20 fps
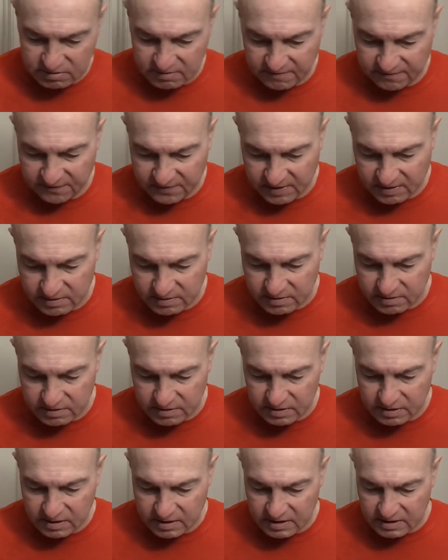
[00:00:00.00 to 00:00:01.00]

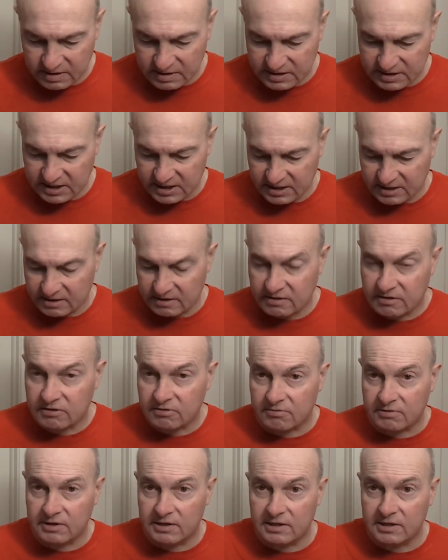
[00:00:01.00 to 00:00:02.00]
Trafalgar
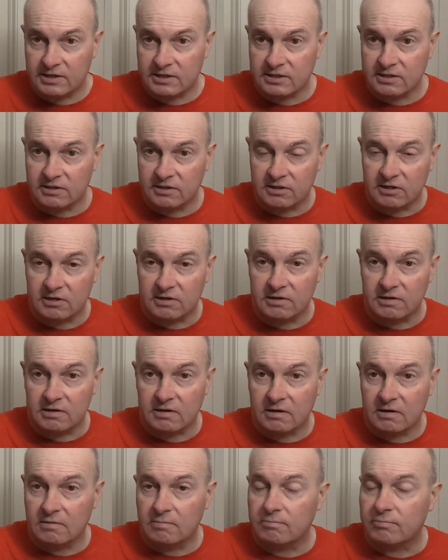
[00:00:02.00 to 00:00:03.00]
T-3
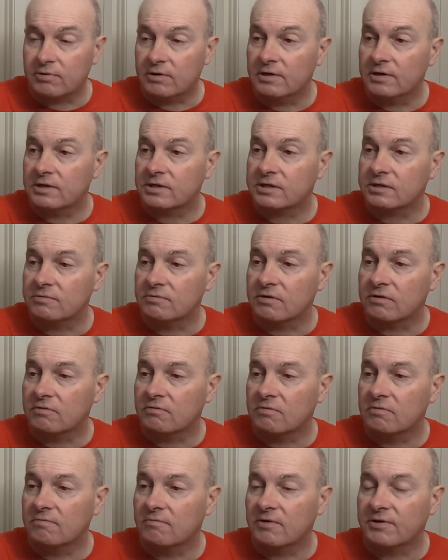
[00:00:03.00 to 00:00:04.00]
synthetic brush
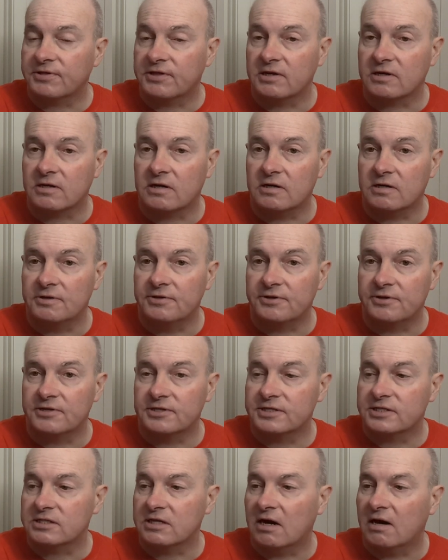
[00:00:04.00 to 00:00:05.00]
with what they call
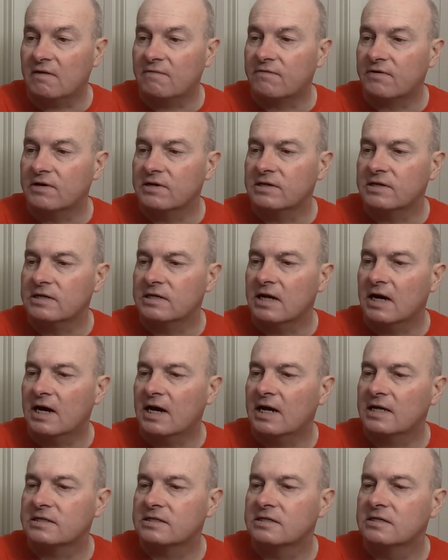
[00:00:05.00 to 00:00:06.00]
their sovereign
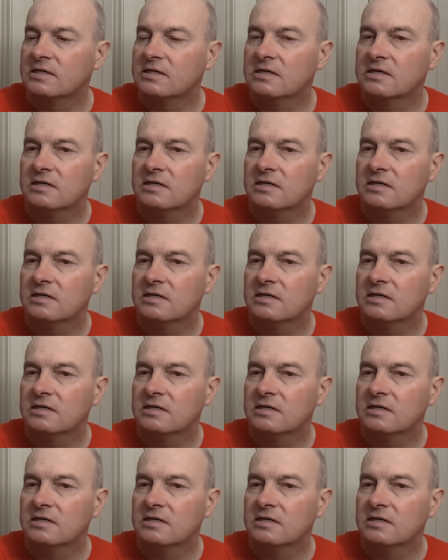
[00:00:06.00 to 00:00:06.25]
knot.